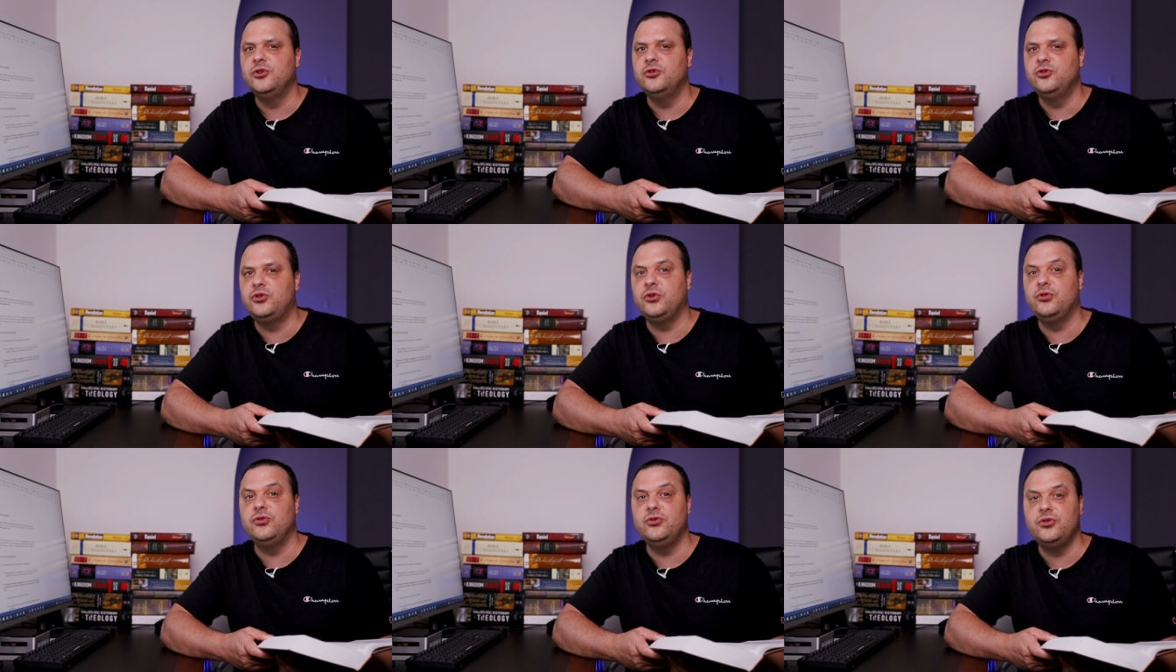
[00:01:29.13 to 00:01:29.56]

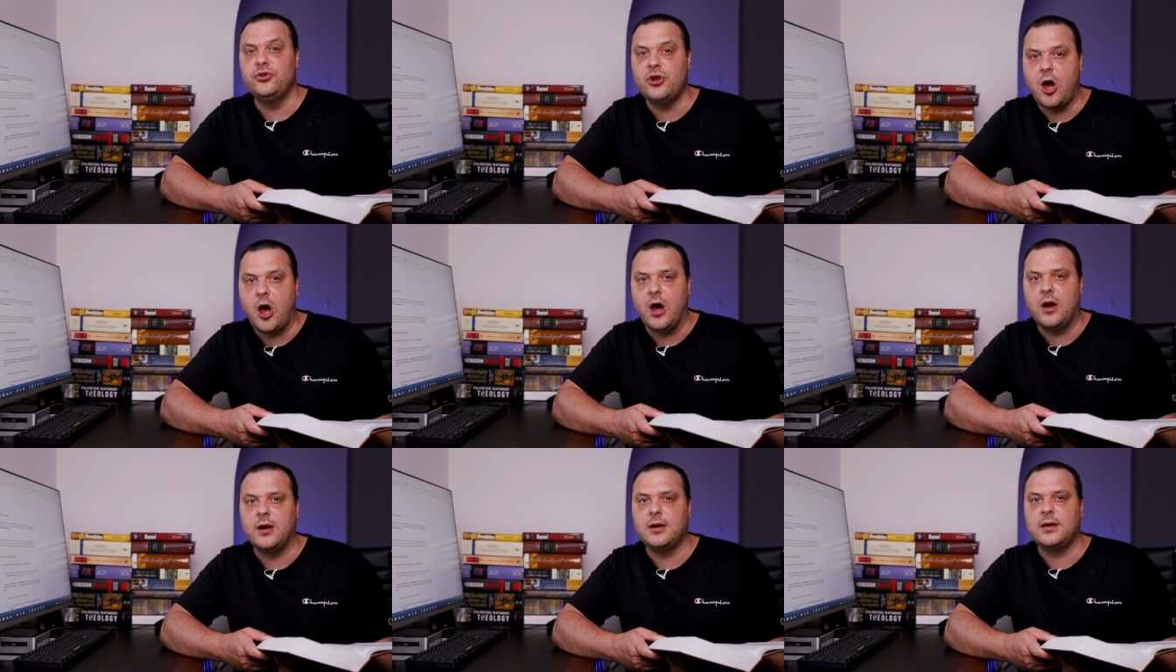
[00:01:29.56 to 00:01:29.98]
do
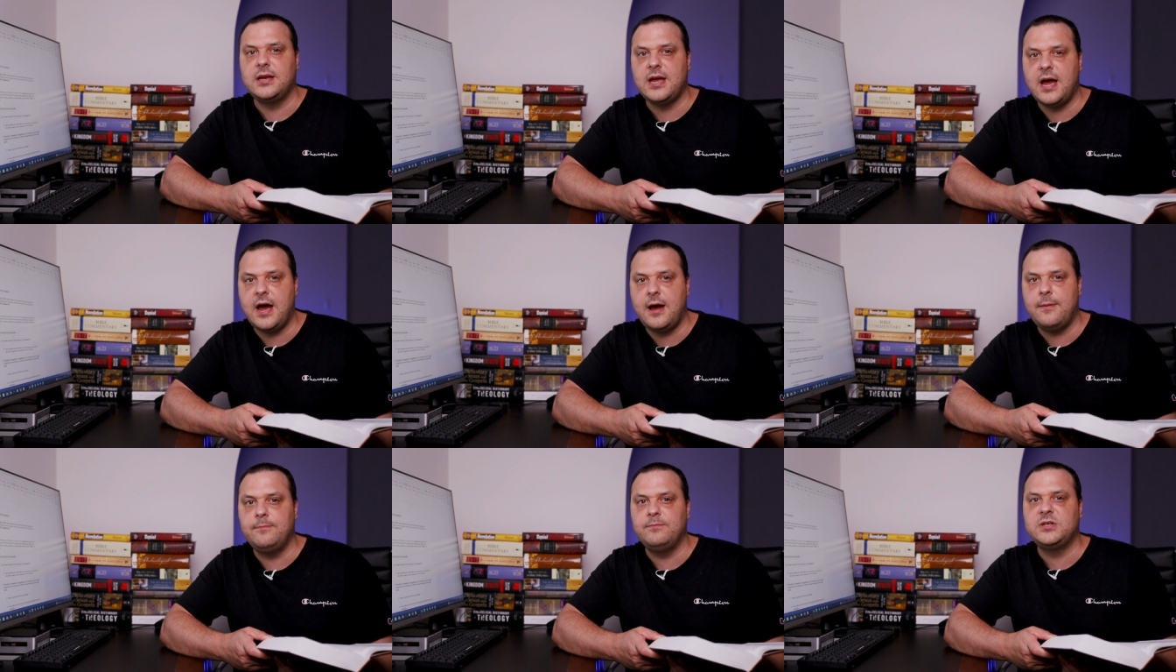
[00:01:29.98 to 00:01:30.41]
not
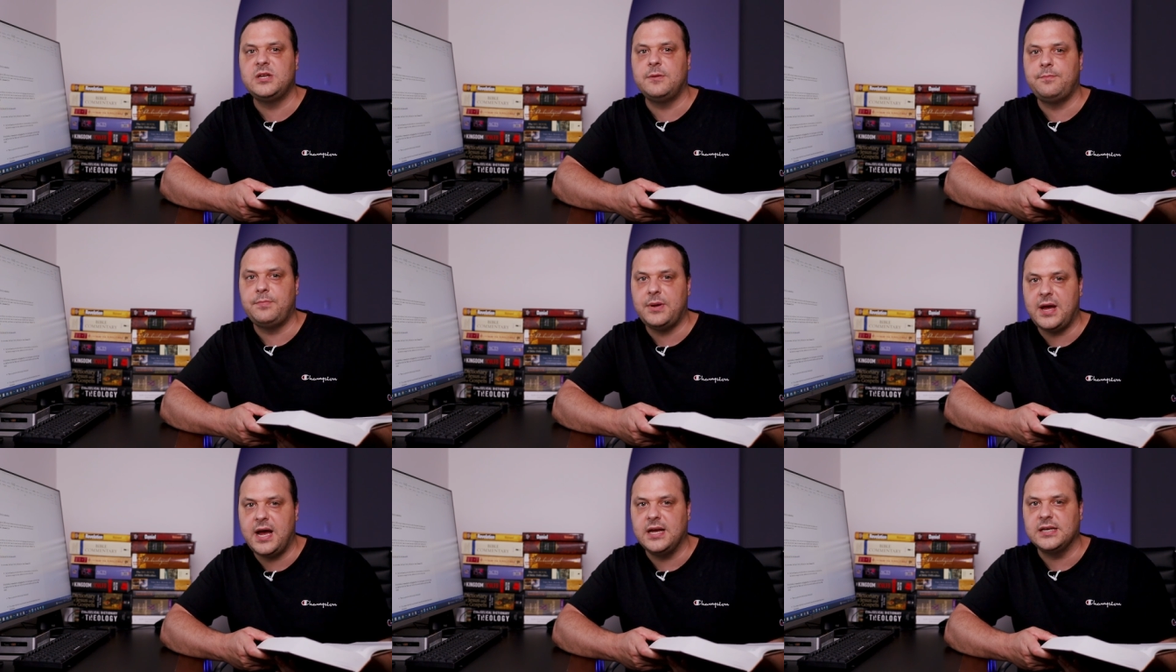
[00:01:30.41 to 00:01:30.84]
come to
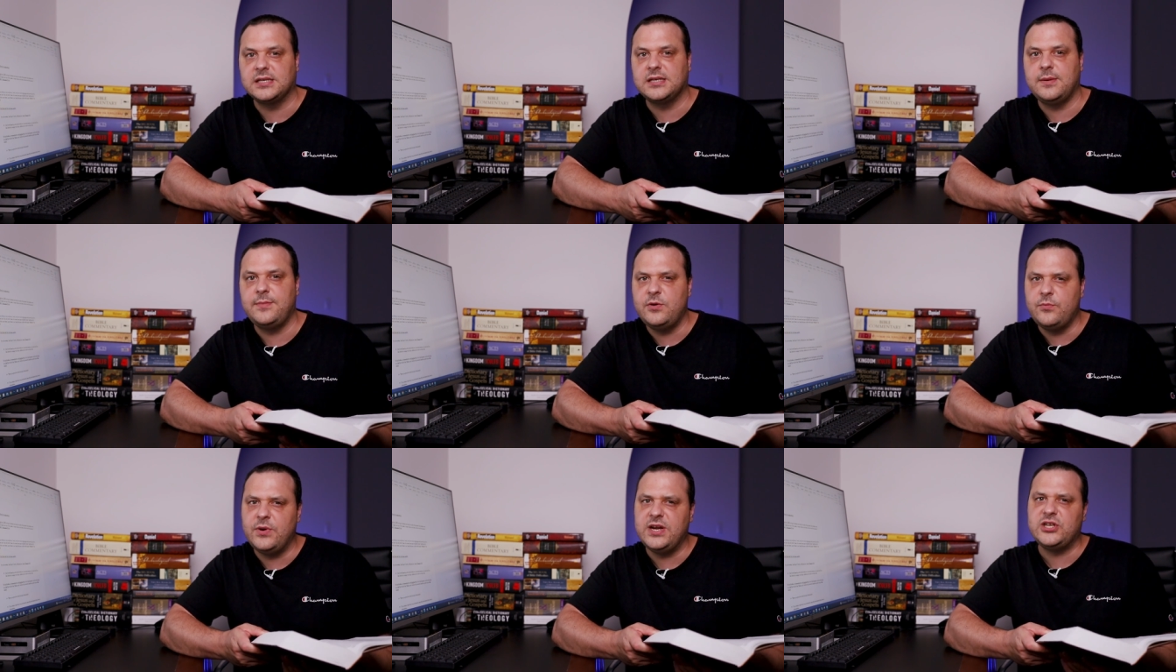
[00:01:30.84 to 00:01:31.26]
pass.
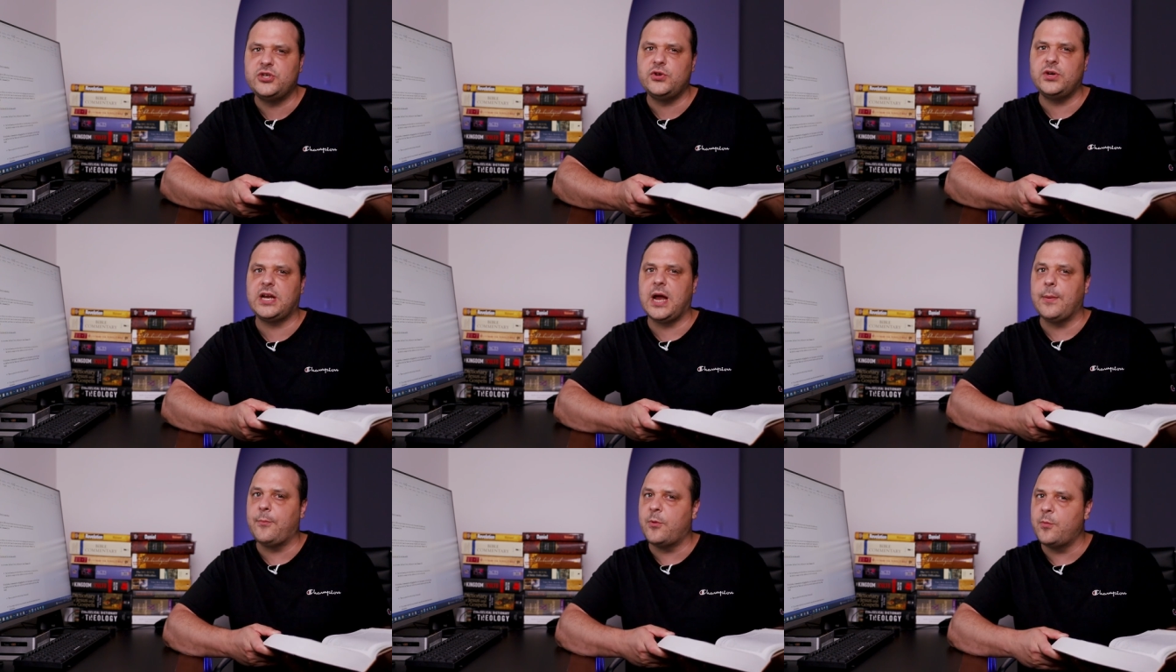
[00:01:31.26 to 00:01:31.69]
Let me read
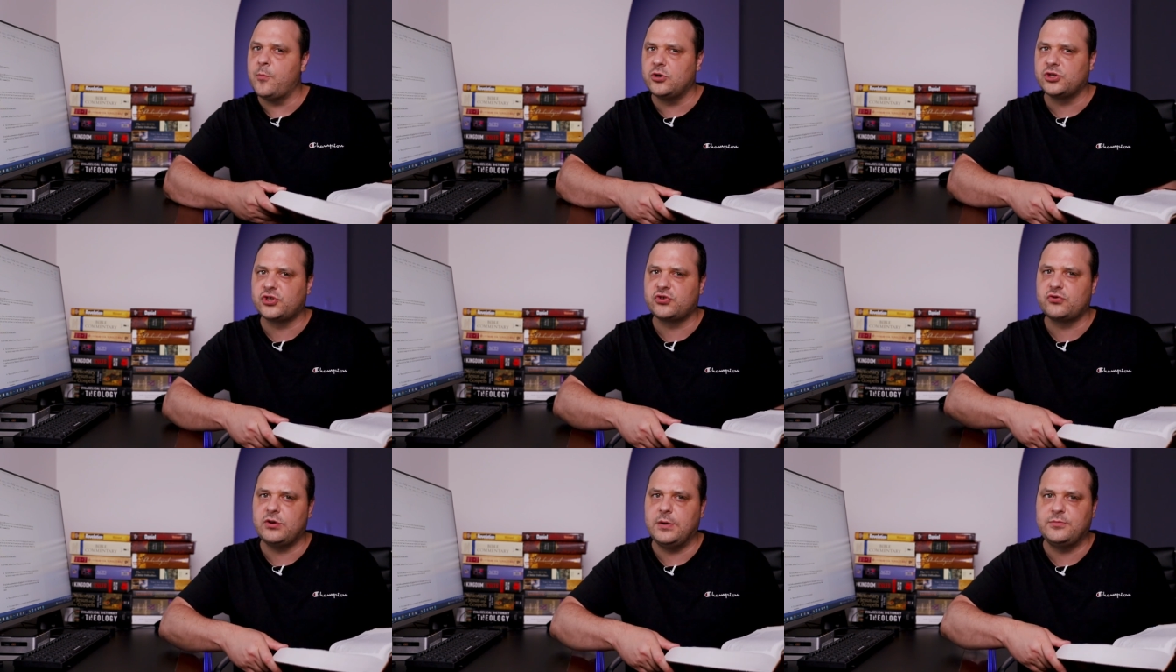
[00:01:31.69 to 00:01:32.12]
you a couple
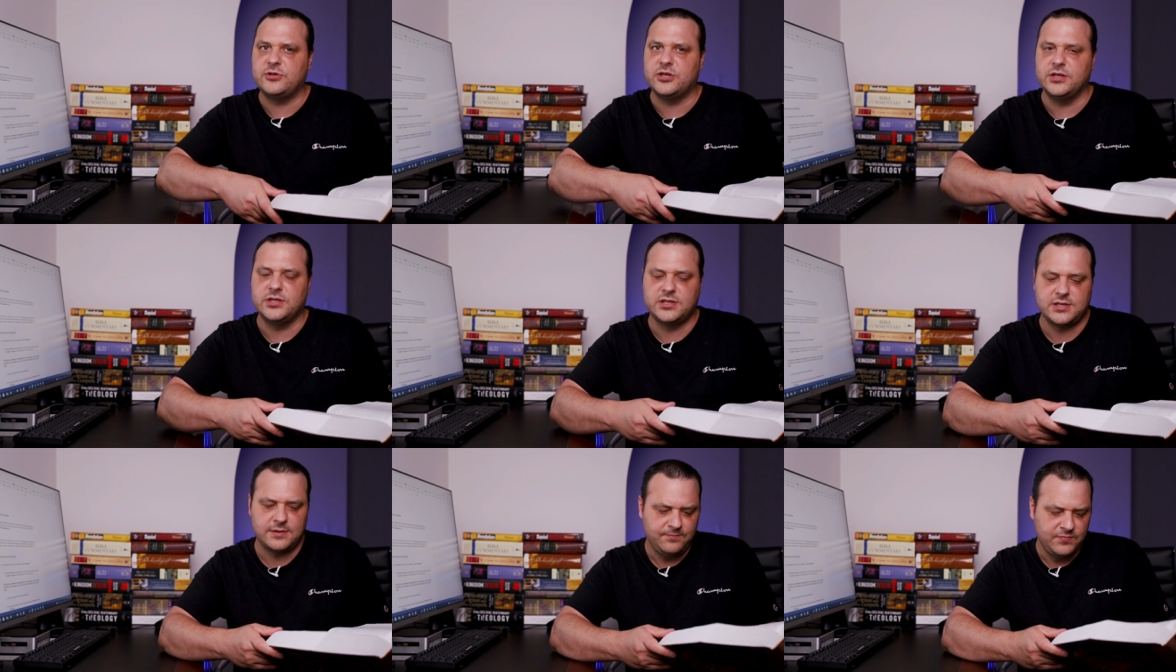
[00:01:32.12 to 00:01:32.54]
more
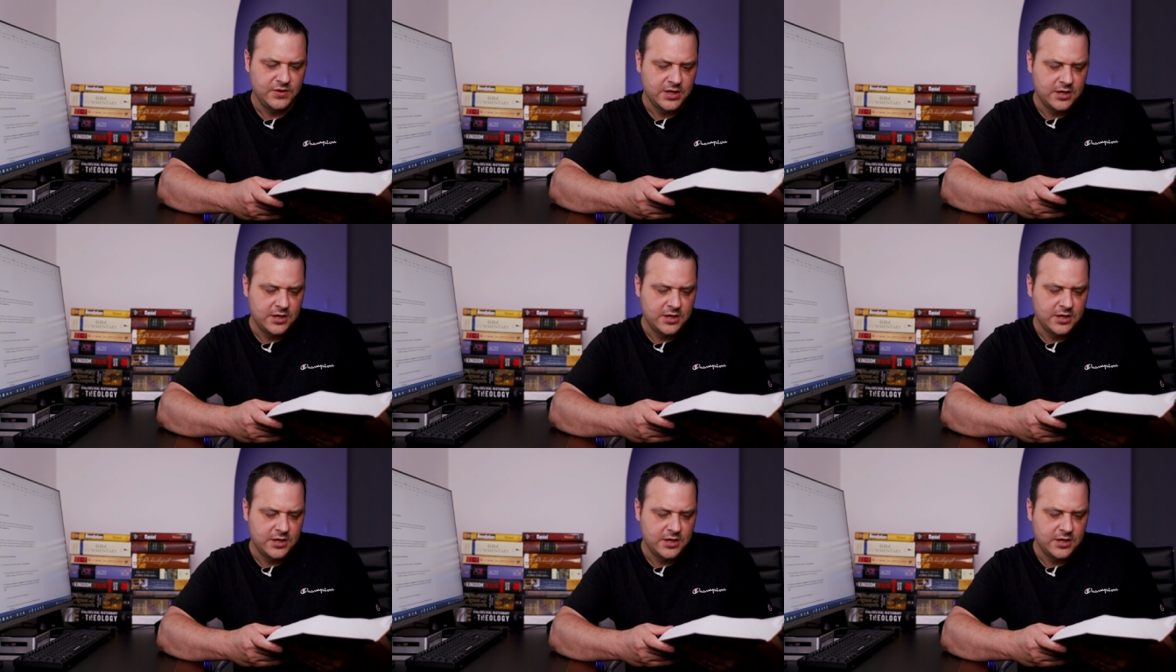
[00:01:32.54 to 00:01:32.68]
scriptures.